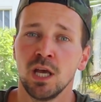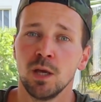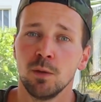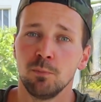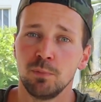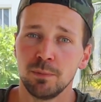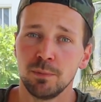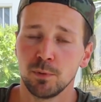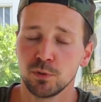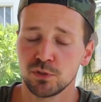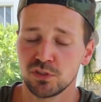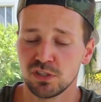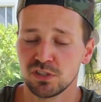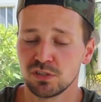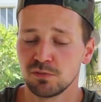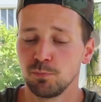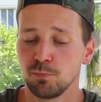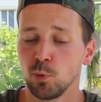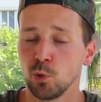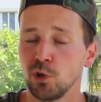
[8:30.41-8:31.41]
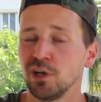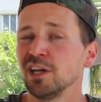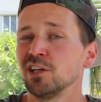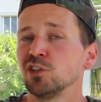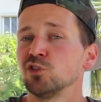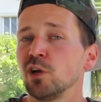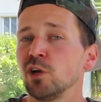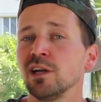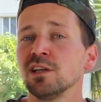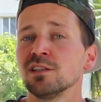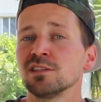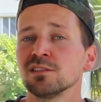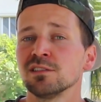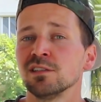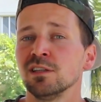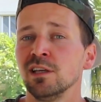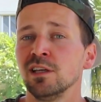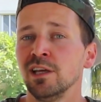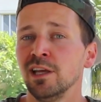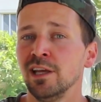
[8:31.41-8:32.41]
People just pour their
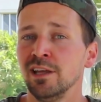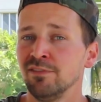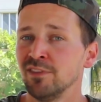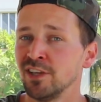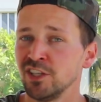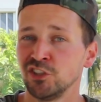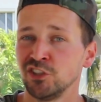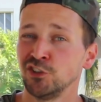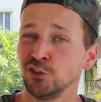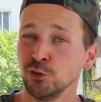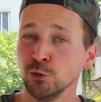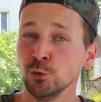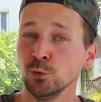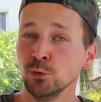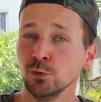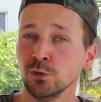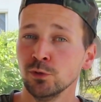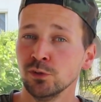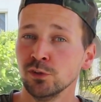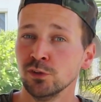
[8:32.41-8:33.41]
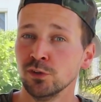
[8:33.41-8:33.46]
drinks in their shoe